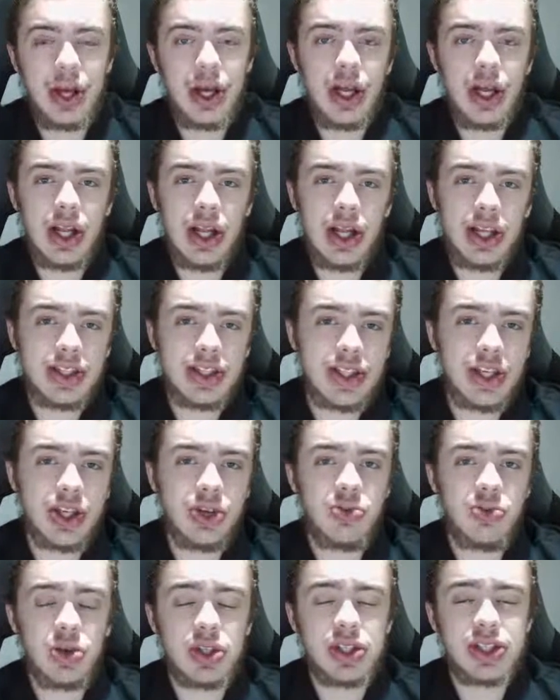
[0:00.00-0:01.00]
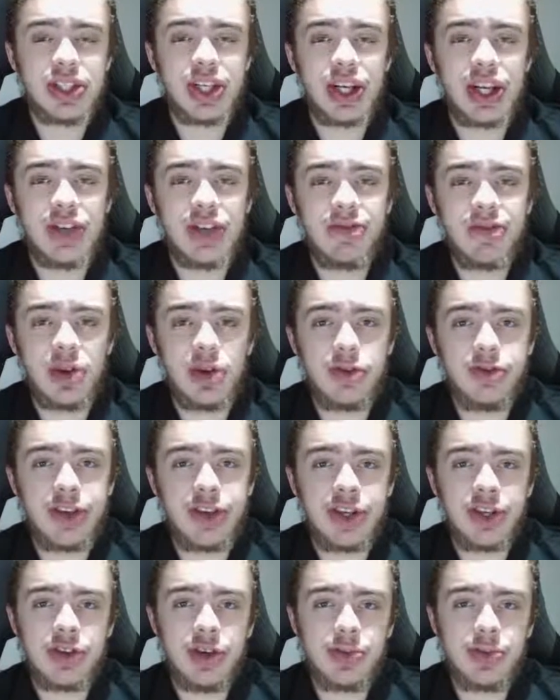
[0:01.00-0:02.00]
Let's say you want to get involved
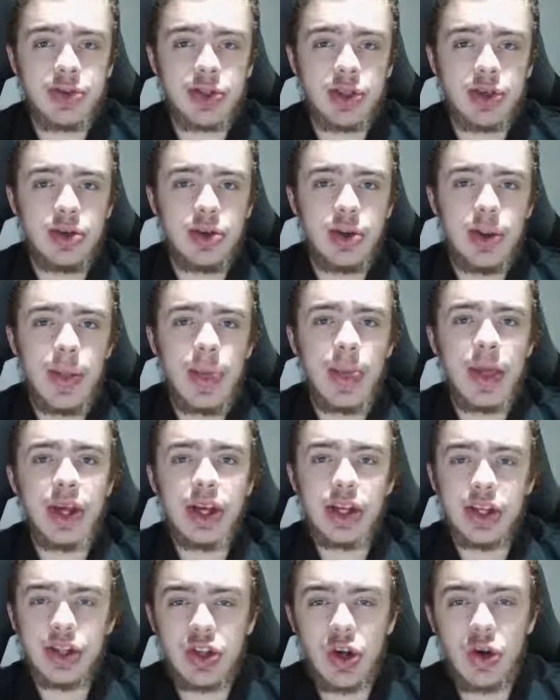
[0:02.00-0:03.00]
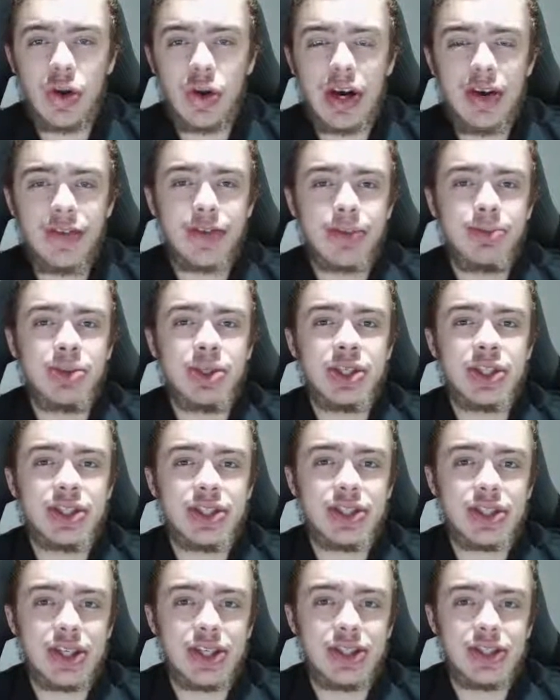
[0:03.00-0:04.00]
in crypto, you don't have the money
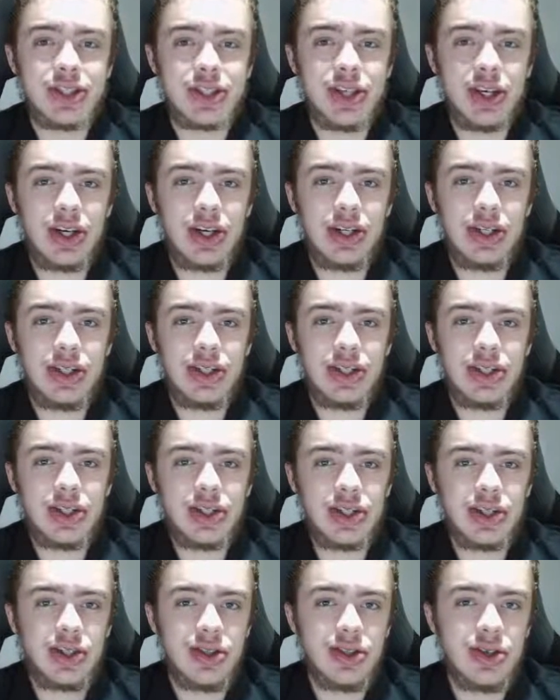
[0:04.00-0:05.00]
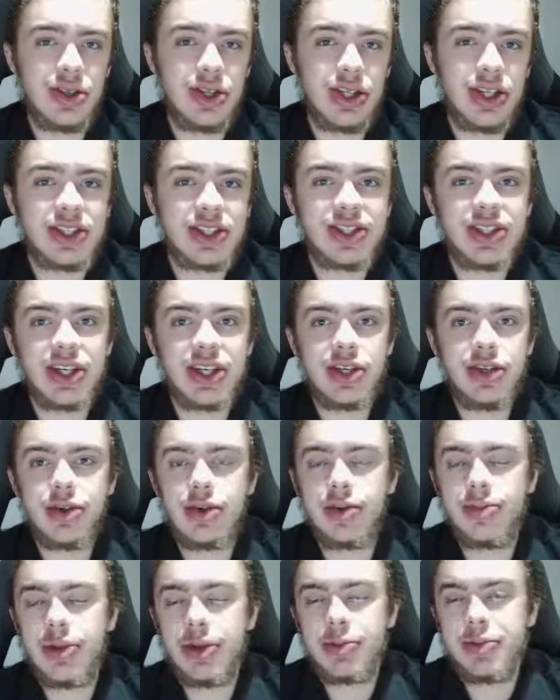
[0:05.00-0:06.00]
to get started. Let's say
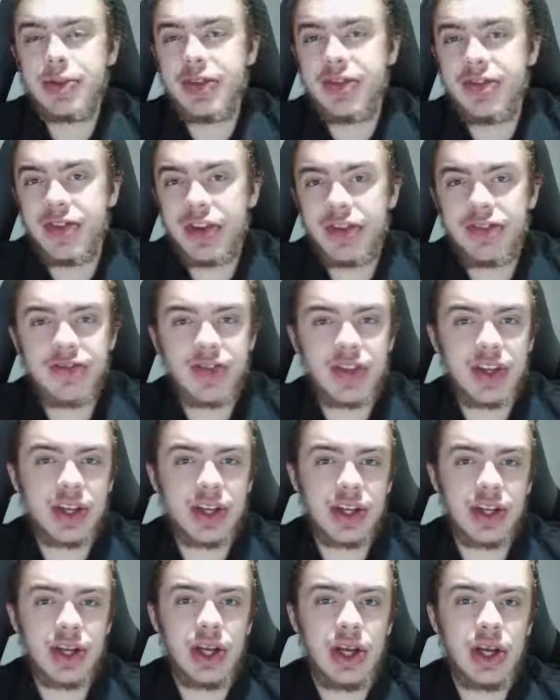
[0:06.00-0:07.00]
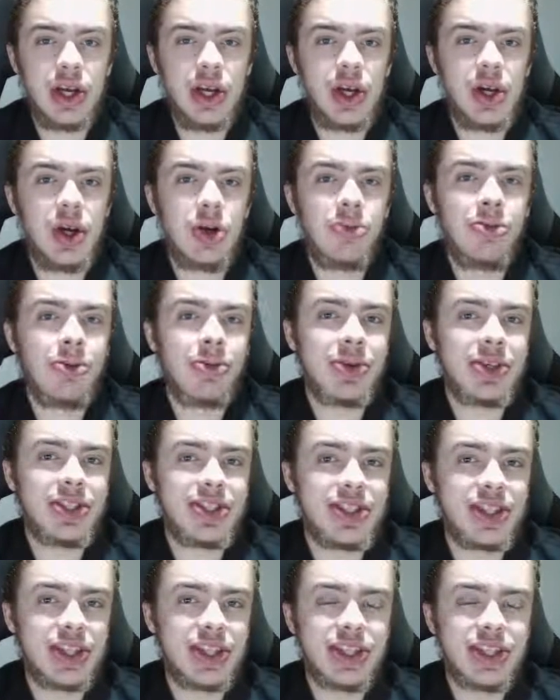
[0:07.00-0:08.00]
you're maybe 15, you're maybe
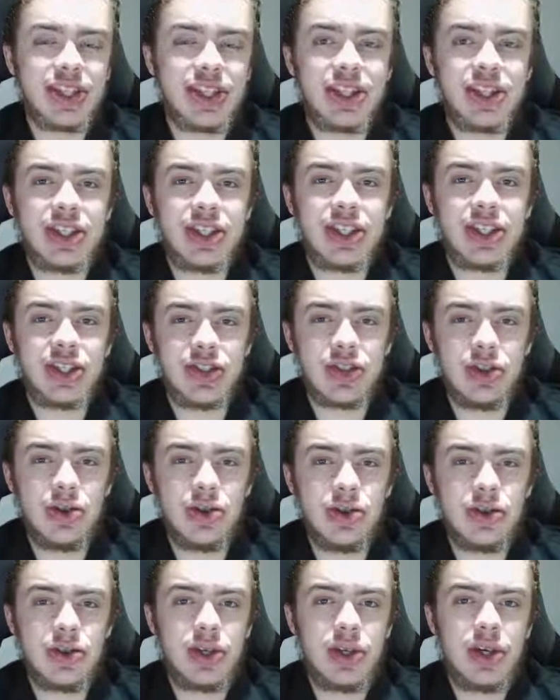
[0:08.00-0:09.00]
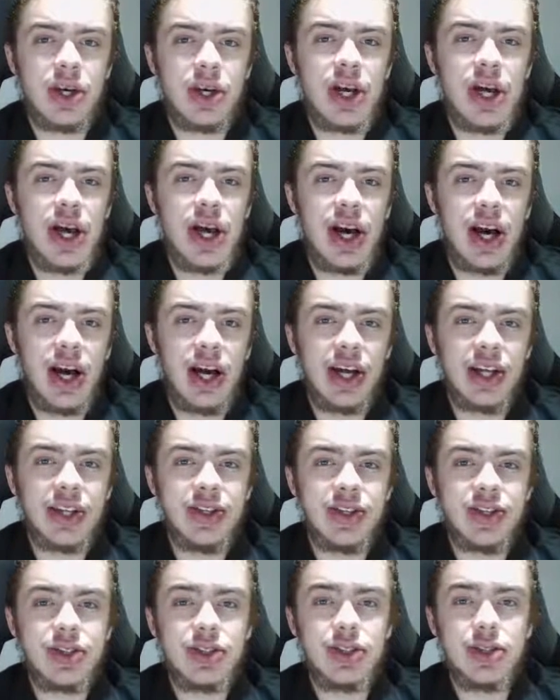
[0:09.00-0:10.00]
16 years old,
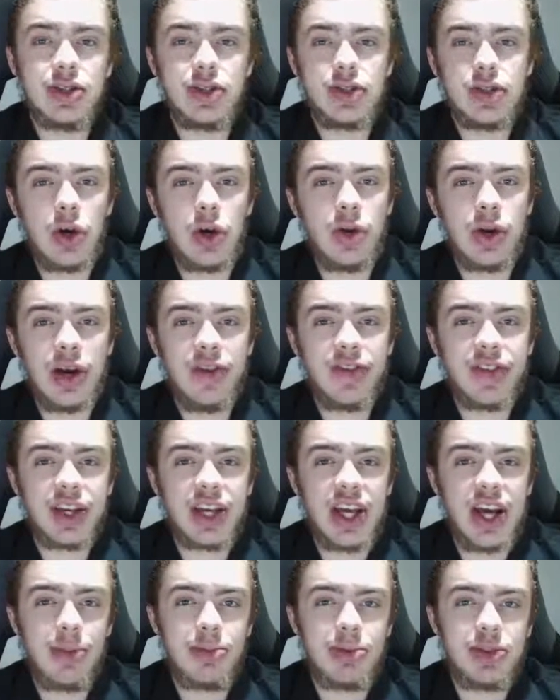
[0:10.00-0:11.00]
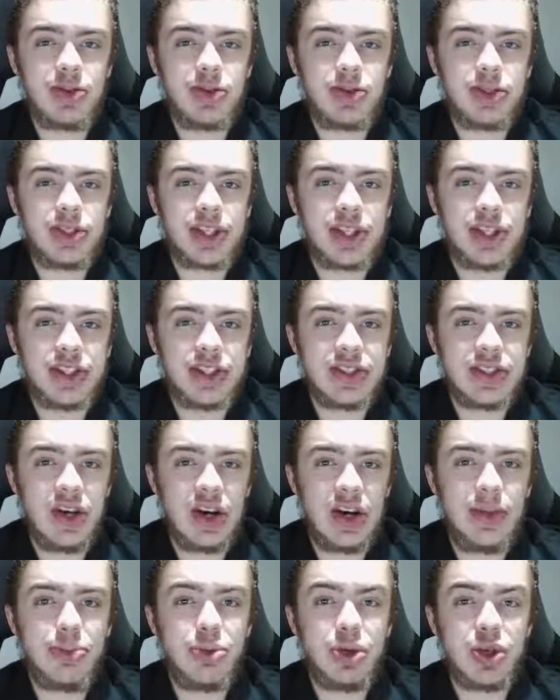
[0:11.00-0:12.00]
and you don't have the capital to get
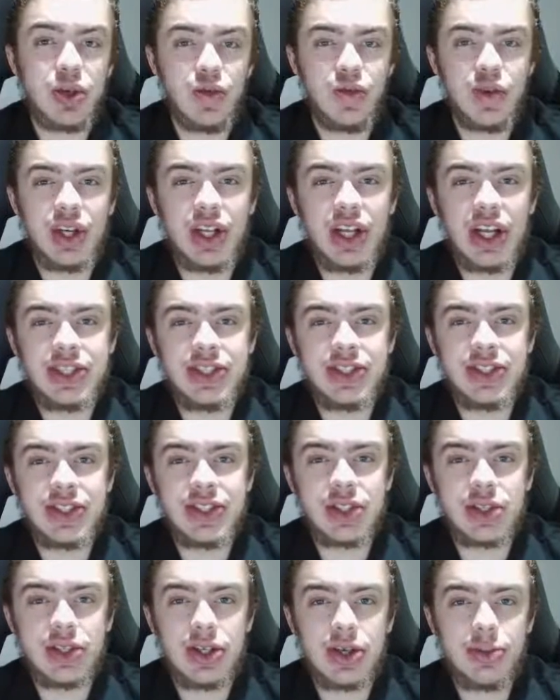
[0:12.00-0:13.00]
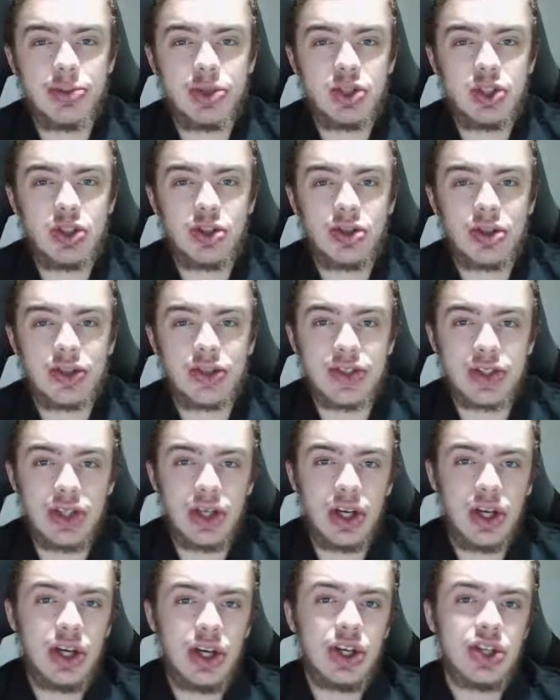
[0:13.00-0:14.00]
started, but you realize it's a good opportunity,
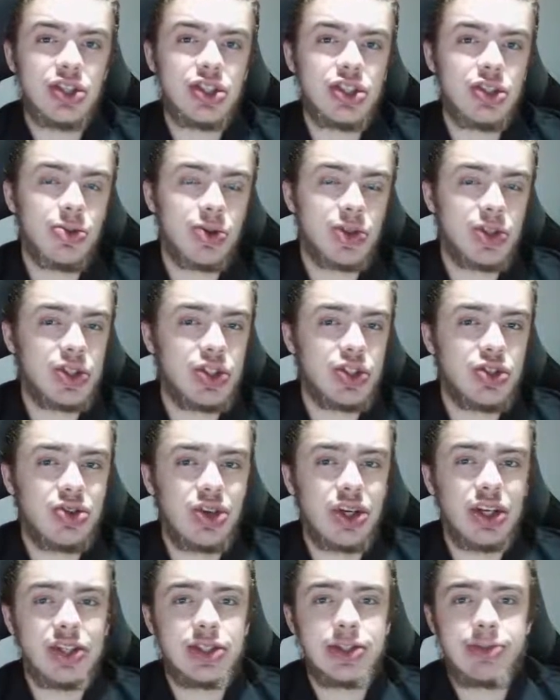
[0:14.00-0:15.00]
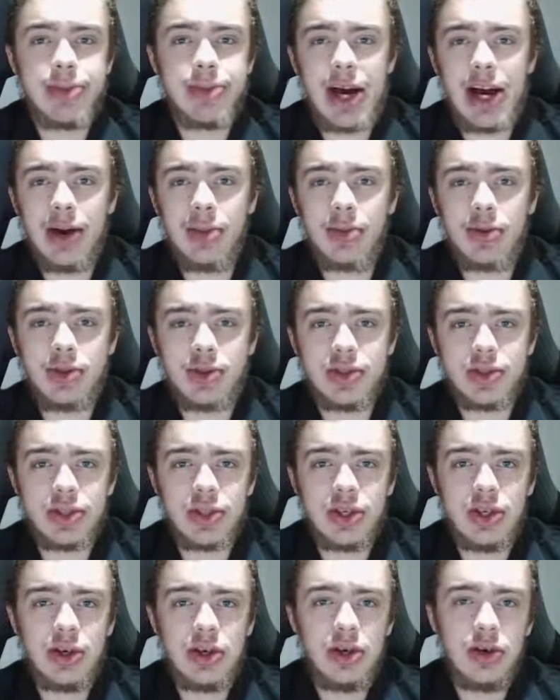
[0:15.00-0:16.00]
so you want to trade some hours
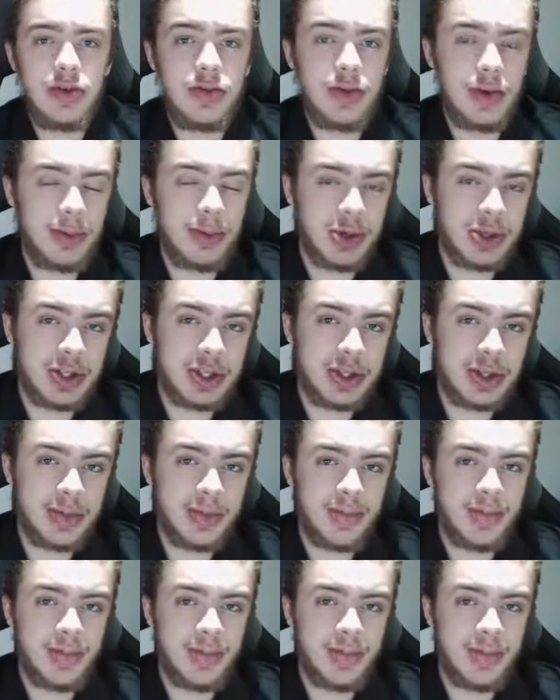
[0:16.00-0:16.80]
for money.